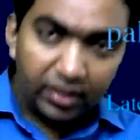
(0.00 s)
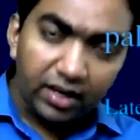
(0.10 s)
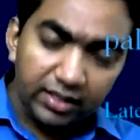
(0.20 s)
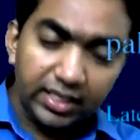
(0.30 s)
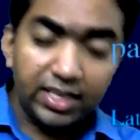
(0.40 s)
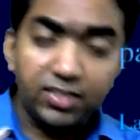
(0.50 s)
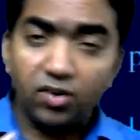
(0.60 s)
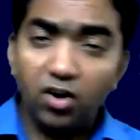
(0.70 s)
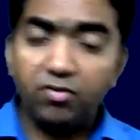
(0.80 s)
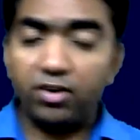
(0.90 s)
There is role
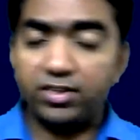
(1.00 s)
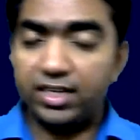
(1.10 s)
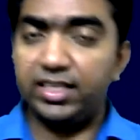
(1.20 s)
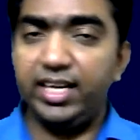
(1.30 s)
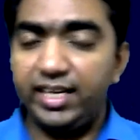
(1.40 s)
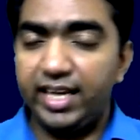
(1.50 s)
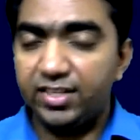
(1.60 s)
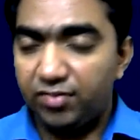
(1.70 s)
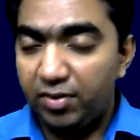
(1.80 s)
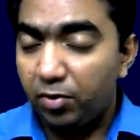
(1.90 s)
for surgery in case of
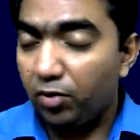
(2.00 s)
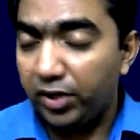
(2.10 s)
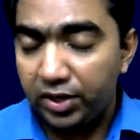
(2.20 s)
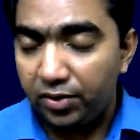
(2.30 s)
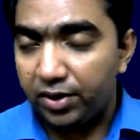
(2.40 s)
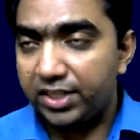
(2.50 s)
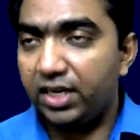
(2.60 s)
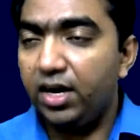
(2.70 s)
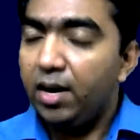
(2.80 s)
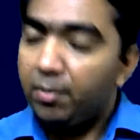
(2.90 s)
improving the nutrition,
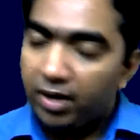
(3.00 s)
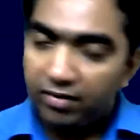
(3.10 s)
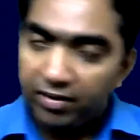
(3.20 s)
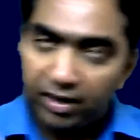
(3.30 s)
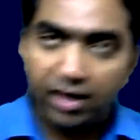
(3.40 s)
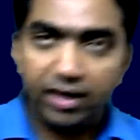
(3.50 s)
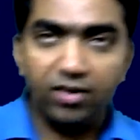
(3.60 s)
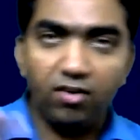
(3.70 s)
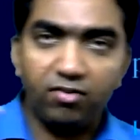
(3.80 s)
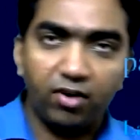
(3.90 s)
but we will
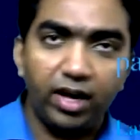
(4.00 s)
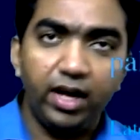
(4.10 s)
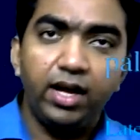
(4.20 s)
go for a